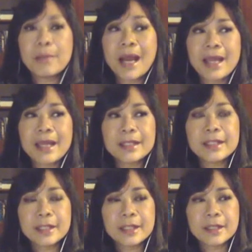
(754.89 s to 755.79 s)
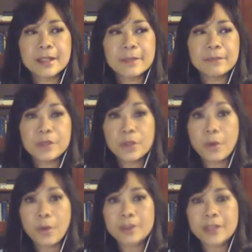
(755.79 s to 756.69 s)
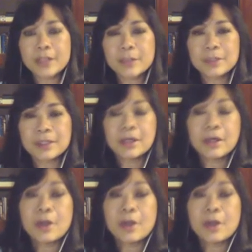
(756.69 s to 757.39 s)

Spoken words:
by the new transport